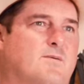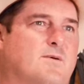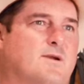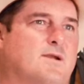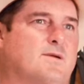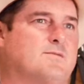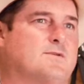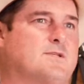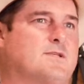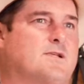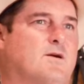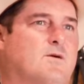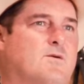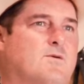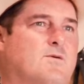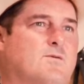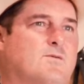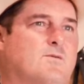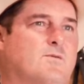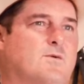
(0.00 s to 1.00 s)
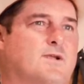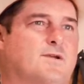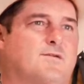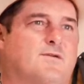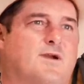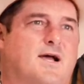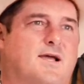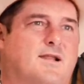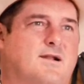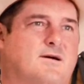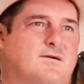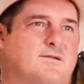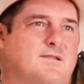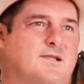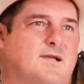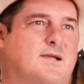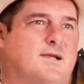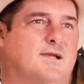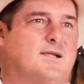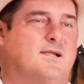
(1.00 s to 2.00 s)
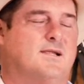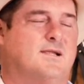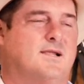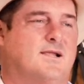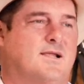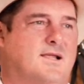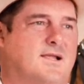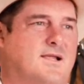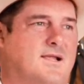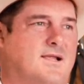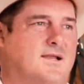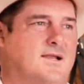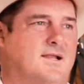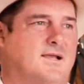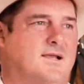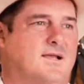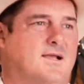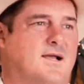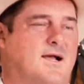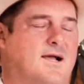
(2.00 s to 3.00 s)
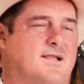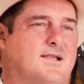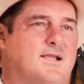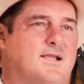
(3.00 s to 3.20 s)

when it was cold and we'd ride all day. And I'd